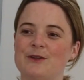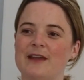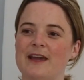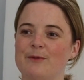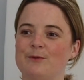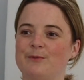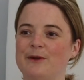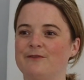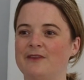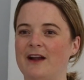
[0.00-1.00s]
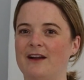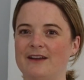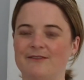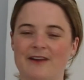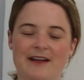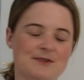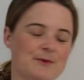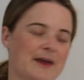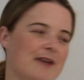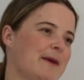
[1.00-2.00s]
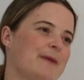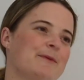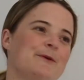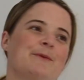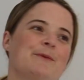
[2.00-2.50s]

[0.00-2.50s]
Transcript: that could be very range. So we have people who are